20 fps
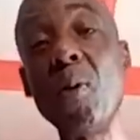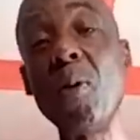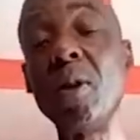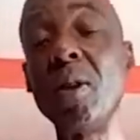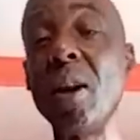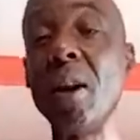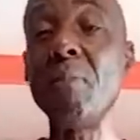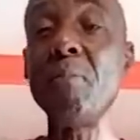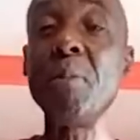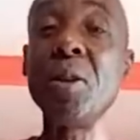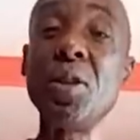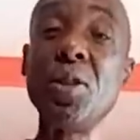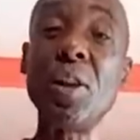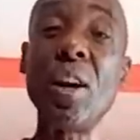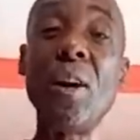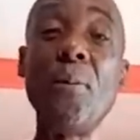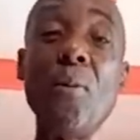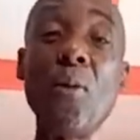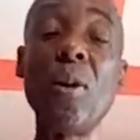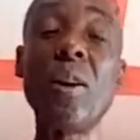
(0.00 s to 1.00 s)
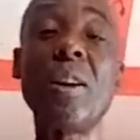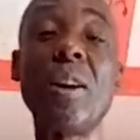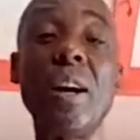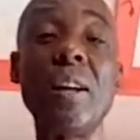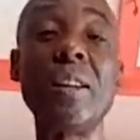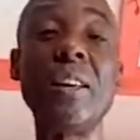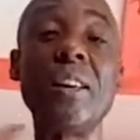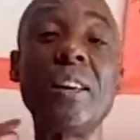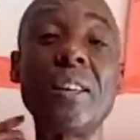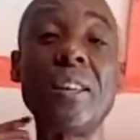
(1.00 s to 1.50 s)
one on me job, one
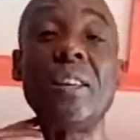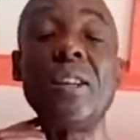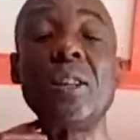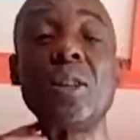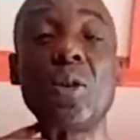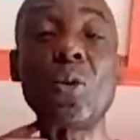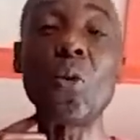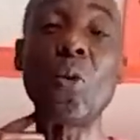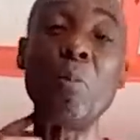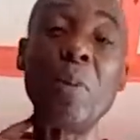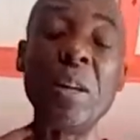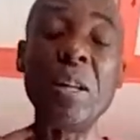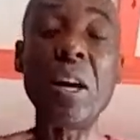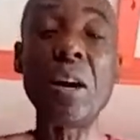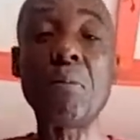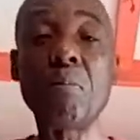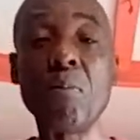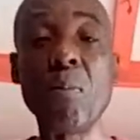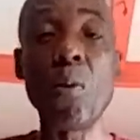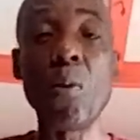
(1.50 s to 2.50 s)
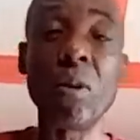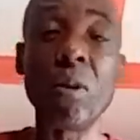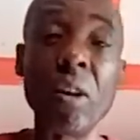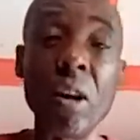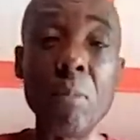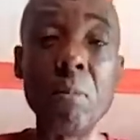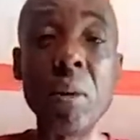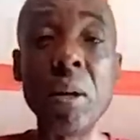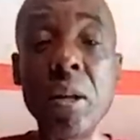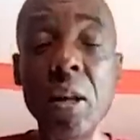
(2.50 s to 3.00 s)
kind of to me neck, one
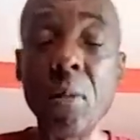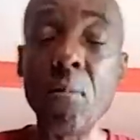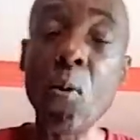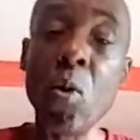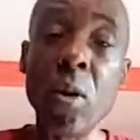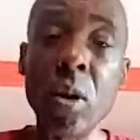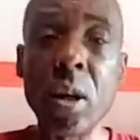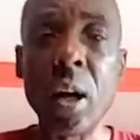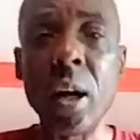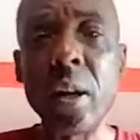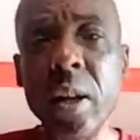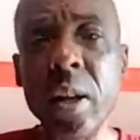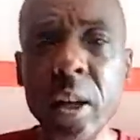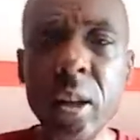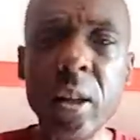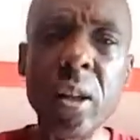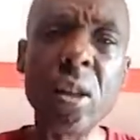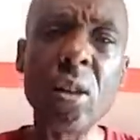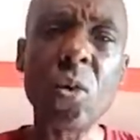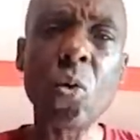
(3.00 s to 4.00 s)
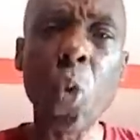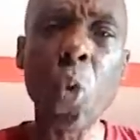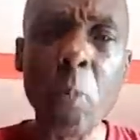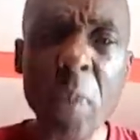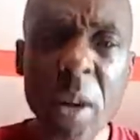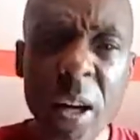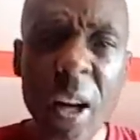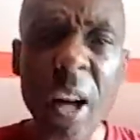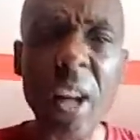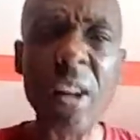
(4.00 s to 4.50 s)
on me neck, one kind of to
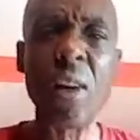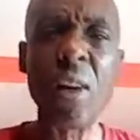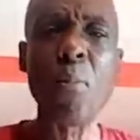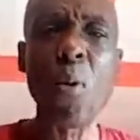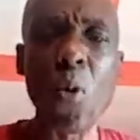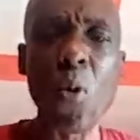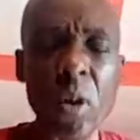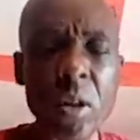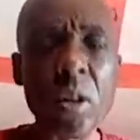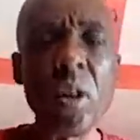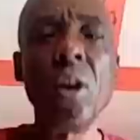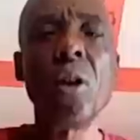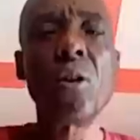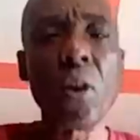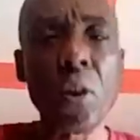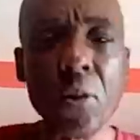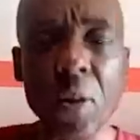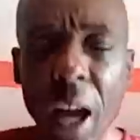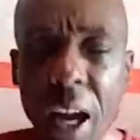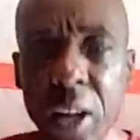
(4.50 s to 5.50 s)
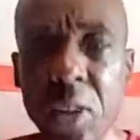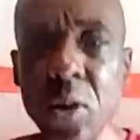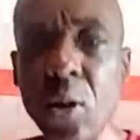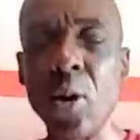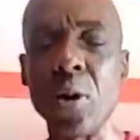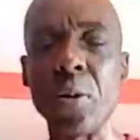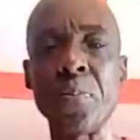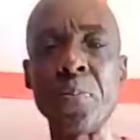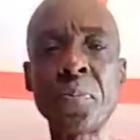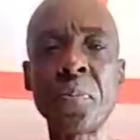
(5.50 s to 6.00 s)
me collarbone. Go right
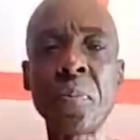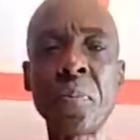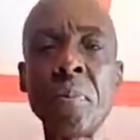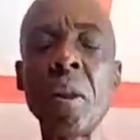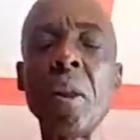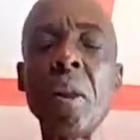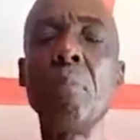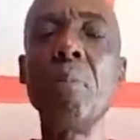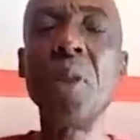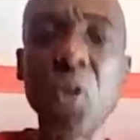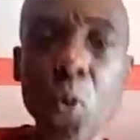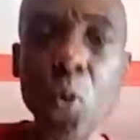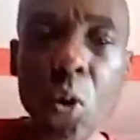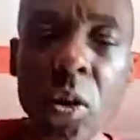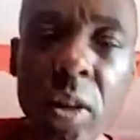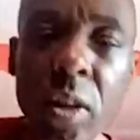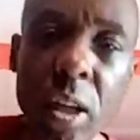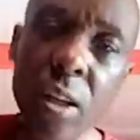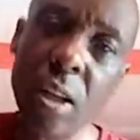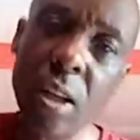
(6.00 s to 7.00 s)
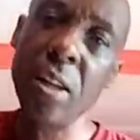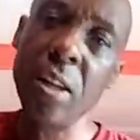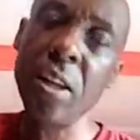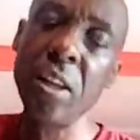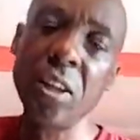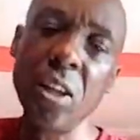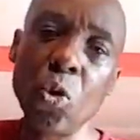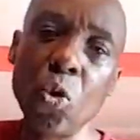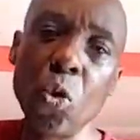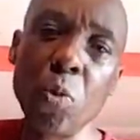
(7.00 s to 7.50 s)
down. Me toenail kind of
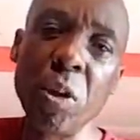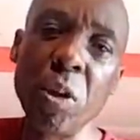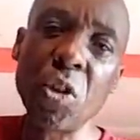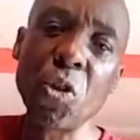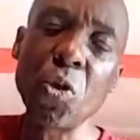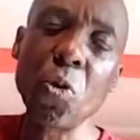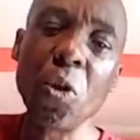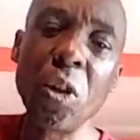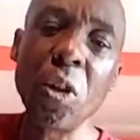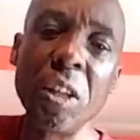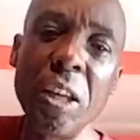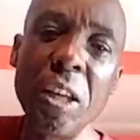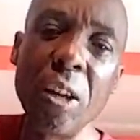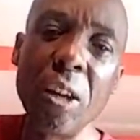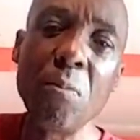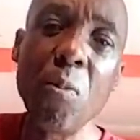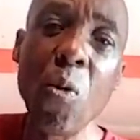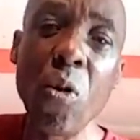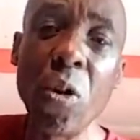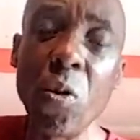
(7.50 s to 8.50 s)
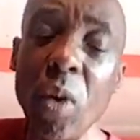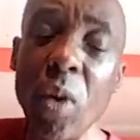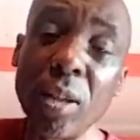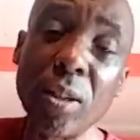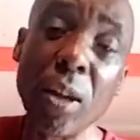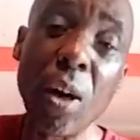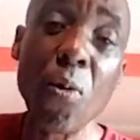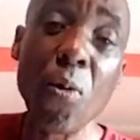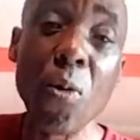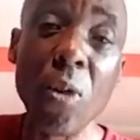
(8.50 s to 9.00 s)
kid to me toenail bone.
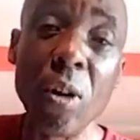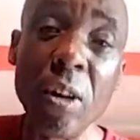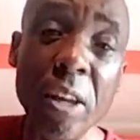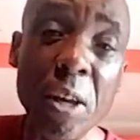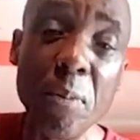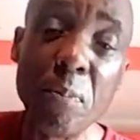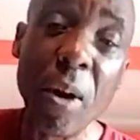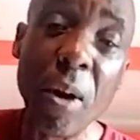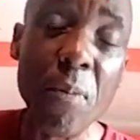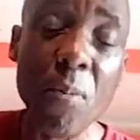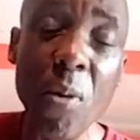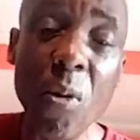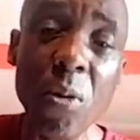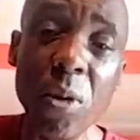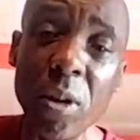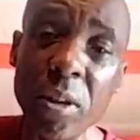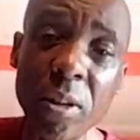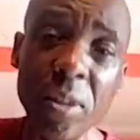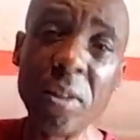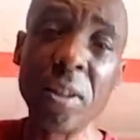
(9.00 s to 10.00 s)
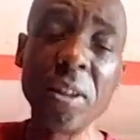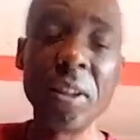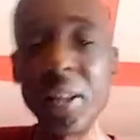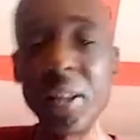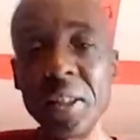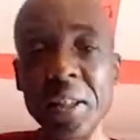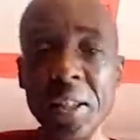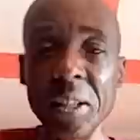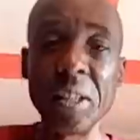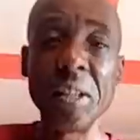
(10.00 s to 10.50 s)
What a whole heap of bone.
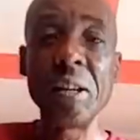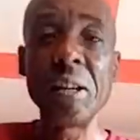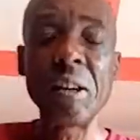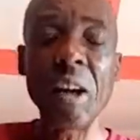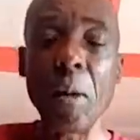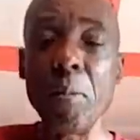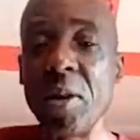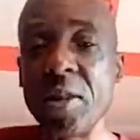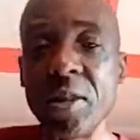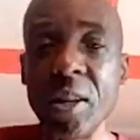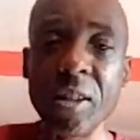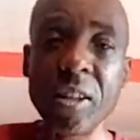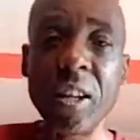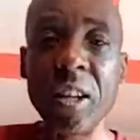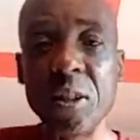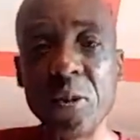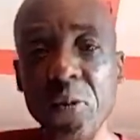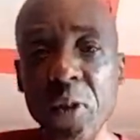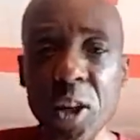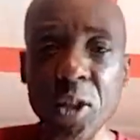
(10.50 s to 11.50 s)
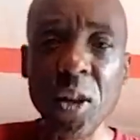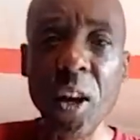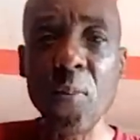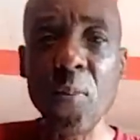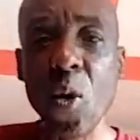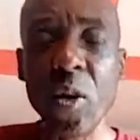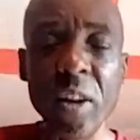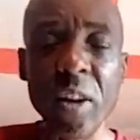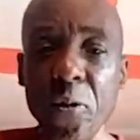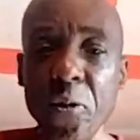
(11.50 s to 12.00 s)
Come, me say skin, flesh, and
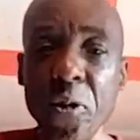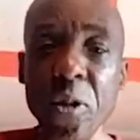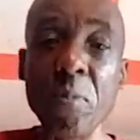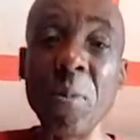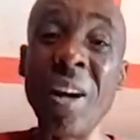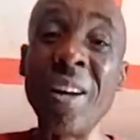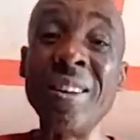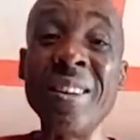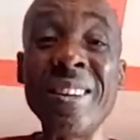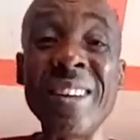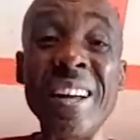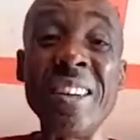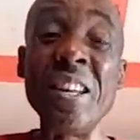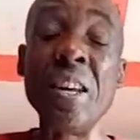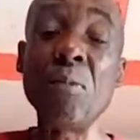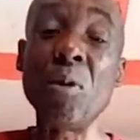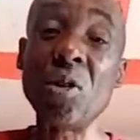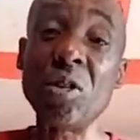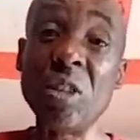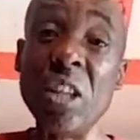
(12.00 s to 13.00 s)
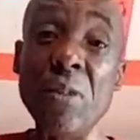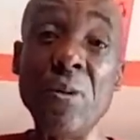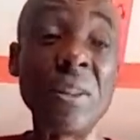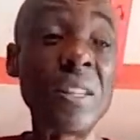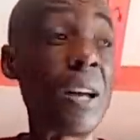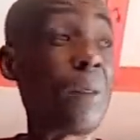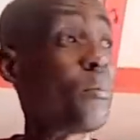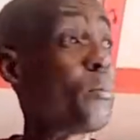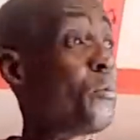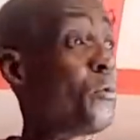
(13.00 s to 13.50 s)
bone of female? Nicodemus, Steve,
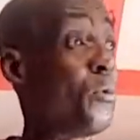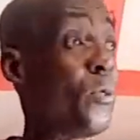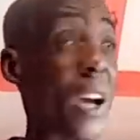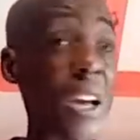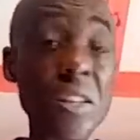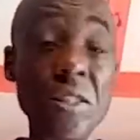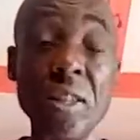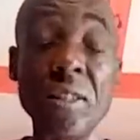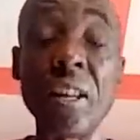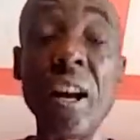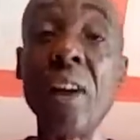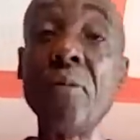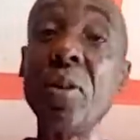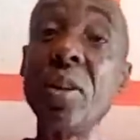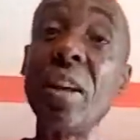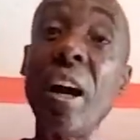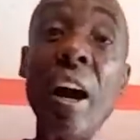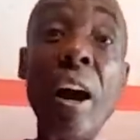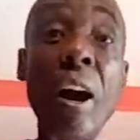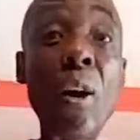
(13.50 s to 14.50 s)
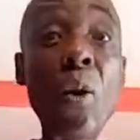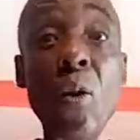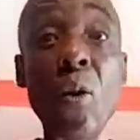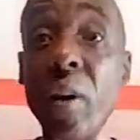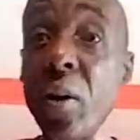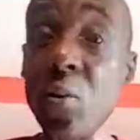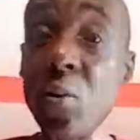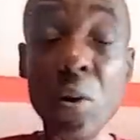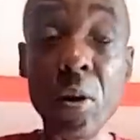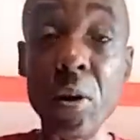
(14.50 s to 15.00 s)
and spice it, have it all
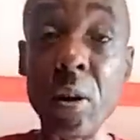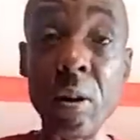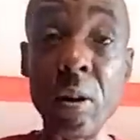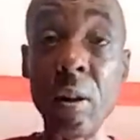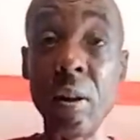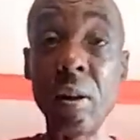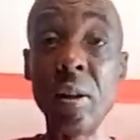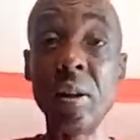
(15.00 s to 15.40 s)
over the world.